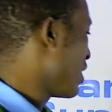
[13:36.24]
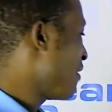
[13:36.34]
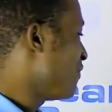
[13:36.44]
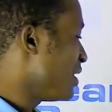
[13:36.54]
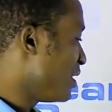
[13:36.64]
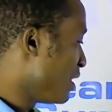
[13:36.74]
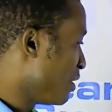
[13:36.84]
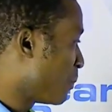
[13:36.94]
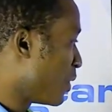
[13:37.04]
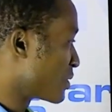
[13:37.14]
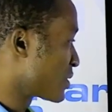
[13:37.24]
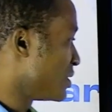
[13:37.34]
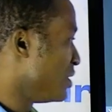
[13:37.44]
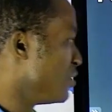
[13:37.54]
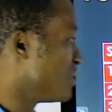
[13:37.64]
have impulse,
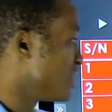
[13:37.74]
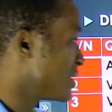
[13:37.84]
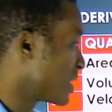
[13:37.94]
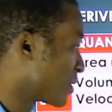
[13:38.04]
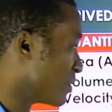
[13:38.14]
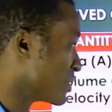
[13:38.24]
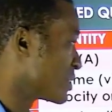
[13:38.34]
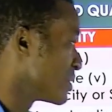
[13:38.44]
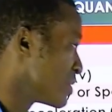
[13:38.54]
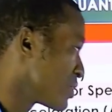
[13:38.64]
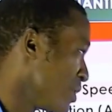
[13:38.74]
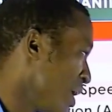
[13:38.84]
Newton seconds. So